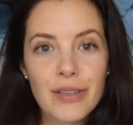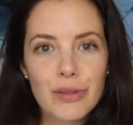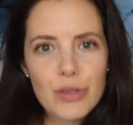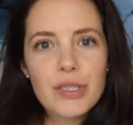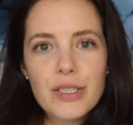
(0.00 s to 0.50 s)

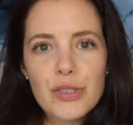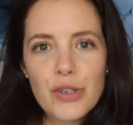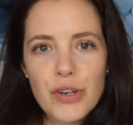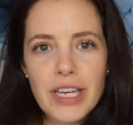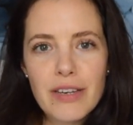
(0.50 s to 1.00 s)
Those things are
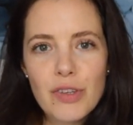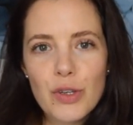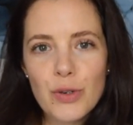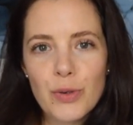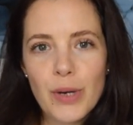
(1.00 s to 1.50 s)
going to give
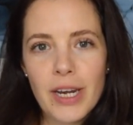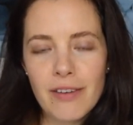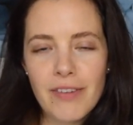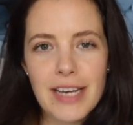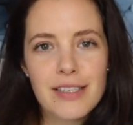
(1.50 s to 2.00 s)
you an
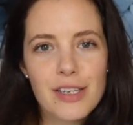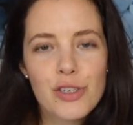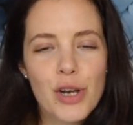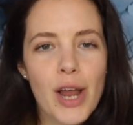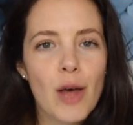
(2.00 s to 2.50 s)

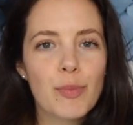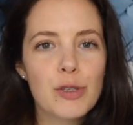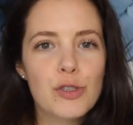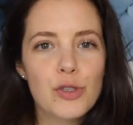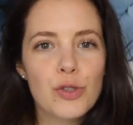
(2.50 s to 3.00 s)
advantage and help
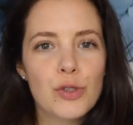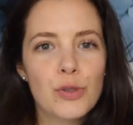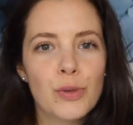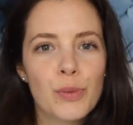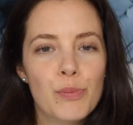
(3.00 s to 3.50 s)
you
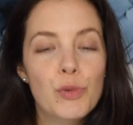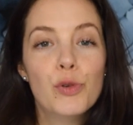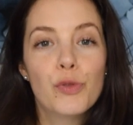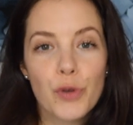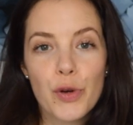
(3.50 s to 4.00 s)
to
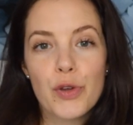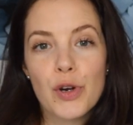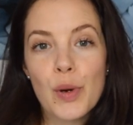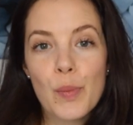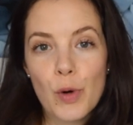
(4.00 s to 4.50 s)
move
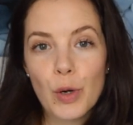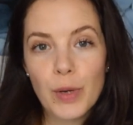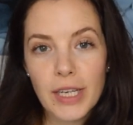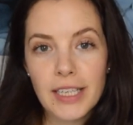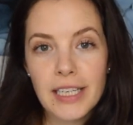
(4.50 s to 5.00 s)
further more
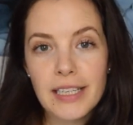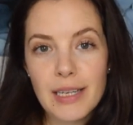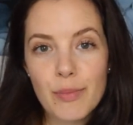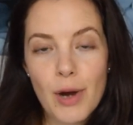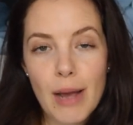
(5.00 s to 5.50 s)
quickly
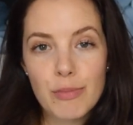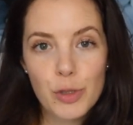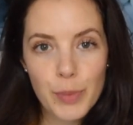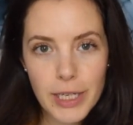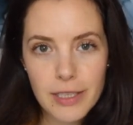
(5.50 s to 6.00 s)
than perhaps
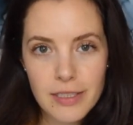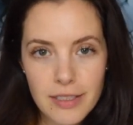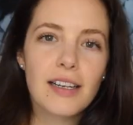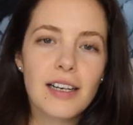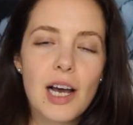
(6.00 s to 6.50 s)
your
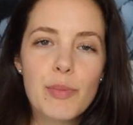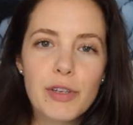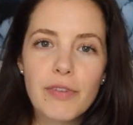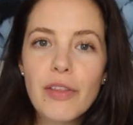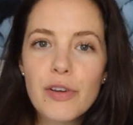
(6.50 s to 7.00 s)
peers. A
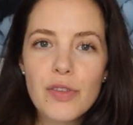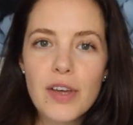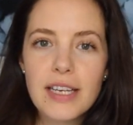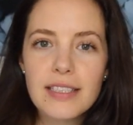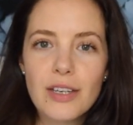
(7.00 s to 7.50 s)
couple of other
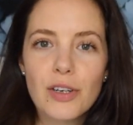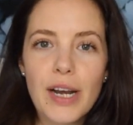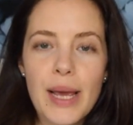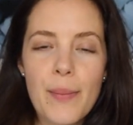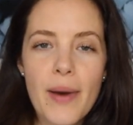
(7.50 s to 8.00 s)
things that are
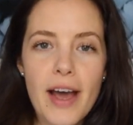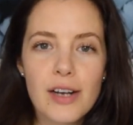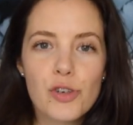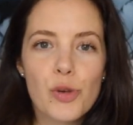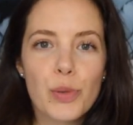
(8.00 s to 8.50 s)
going to
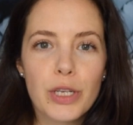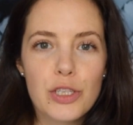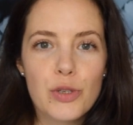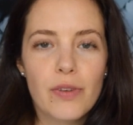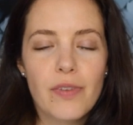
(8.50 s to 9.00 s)
impact your
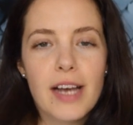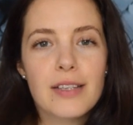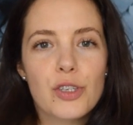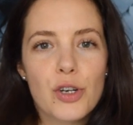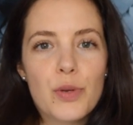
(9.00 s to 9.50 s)
ability to
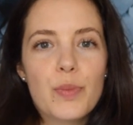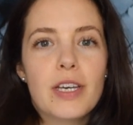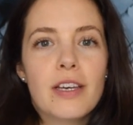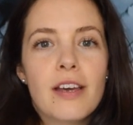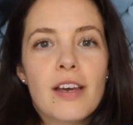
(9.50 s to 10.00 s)
advance are going to
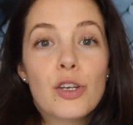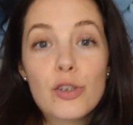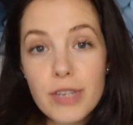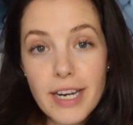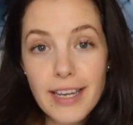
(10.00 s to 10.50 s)
be
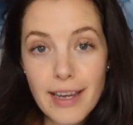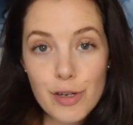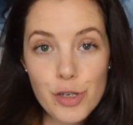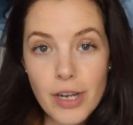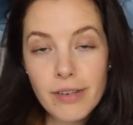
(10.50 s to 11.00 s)
your
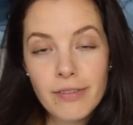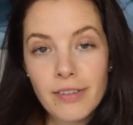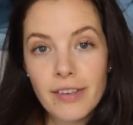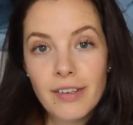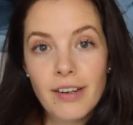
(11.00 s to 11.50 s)
dedication
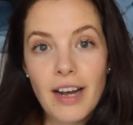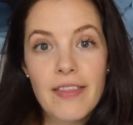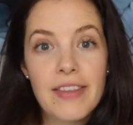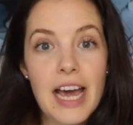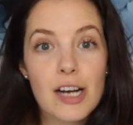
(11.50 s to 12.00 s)

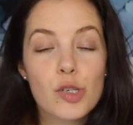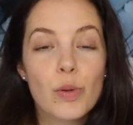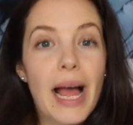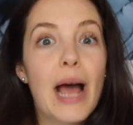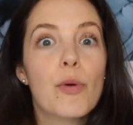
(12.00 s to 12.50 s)
and the
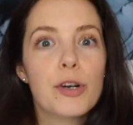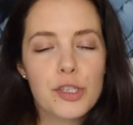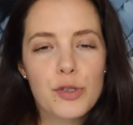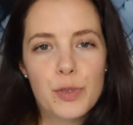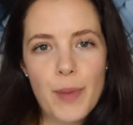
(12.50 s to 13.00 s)
actual
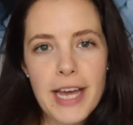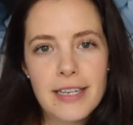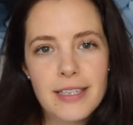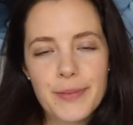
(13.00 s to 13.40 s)
hours you spend.